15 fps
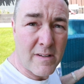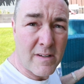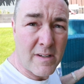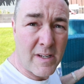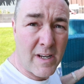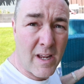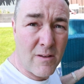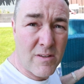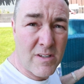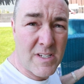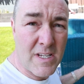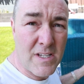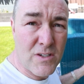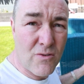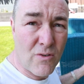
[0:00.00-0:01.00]
you know, the
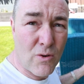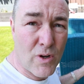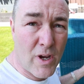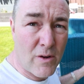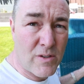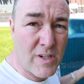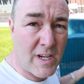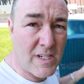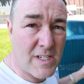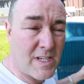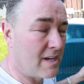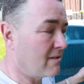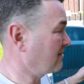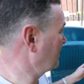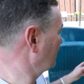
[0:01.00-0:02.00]
Zinsser all coat
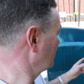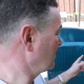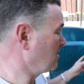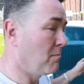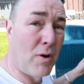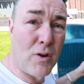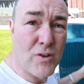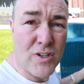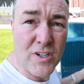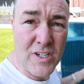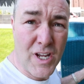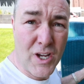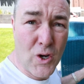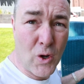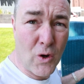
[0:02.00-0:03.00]
exterior. Plus
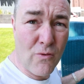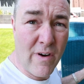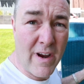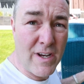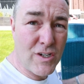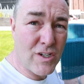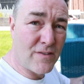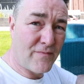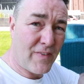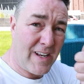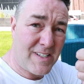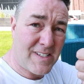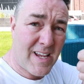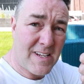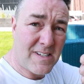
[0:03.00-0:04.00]
your colour range is
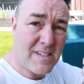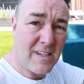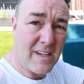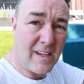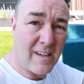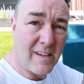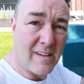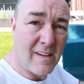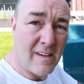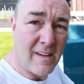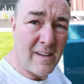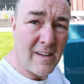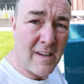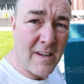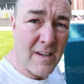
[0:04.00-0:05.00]
fantastic.
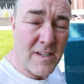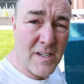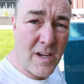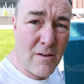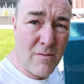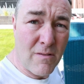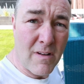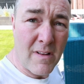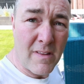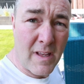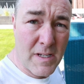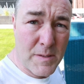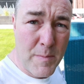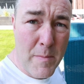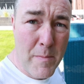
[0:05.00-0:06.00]
So
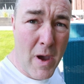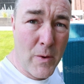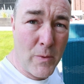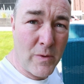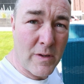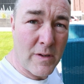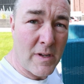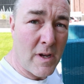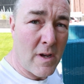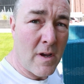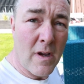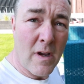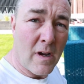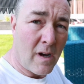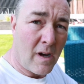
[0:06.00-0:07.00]
that's been moan.
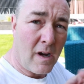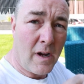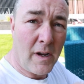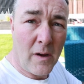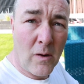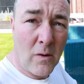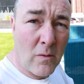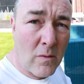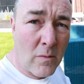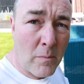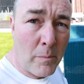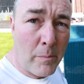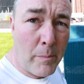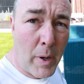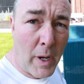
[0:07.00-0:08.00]
Oh,
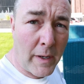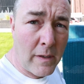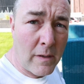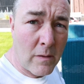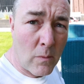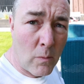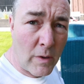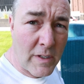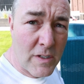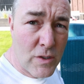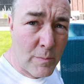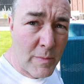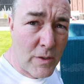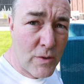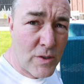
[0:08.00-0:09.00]
pardon, what did
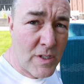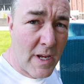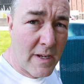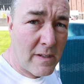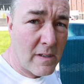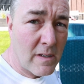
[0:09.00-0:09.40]
somebody just say?